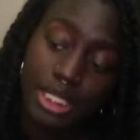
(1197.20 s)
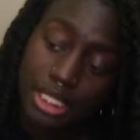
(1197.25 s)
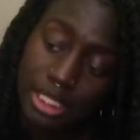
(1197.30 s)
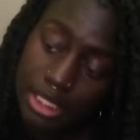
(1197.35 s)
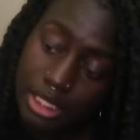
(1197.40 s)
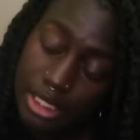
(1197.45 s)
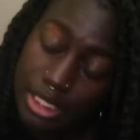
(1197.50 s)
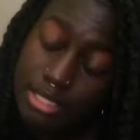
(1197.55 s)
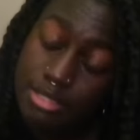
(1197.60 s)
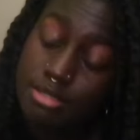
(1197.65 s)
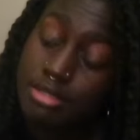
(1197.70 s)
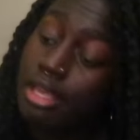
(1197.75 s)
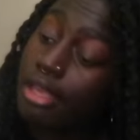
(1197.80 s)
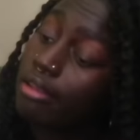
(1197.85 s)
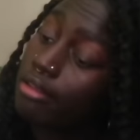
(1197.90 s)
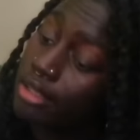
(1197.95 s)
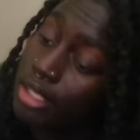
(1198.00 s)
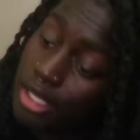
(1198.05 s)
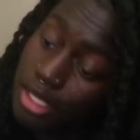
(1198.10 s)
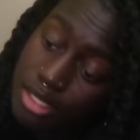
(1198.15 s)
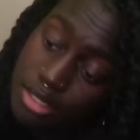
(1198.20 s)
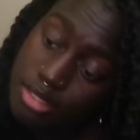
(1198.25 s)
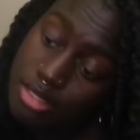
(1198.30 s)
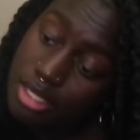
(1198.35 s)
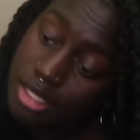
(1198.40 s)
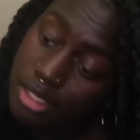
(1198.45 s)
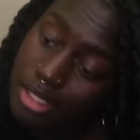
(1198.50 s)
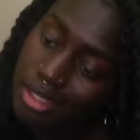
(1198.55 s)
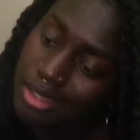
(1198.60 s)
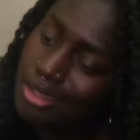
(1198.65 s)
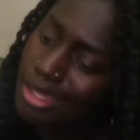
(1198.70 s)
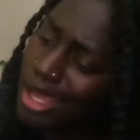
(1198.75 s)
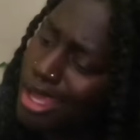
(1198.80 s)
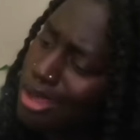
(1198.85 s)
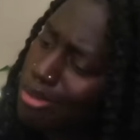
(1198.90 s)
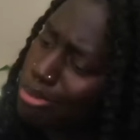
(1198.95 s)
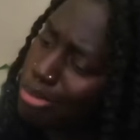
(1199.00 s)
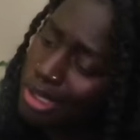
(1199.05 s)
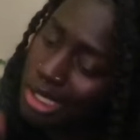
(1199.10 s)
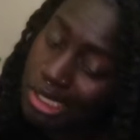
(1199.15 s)
Iggy Azalea is thinking
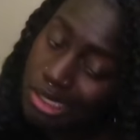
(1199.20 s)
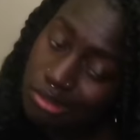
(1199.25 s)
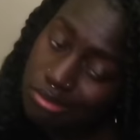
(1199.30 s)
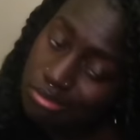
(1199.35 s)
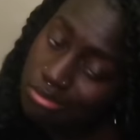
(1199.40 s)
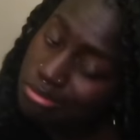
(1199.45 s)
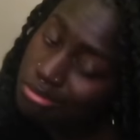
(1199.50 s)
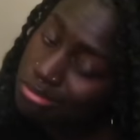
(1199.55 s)
that, but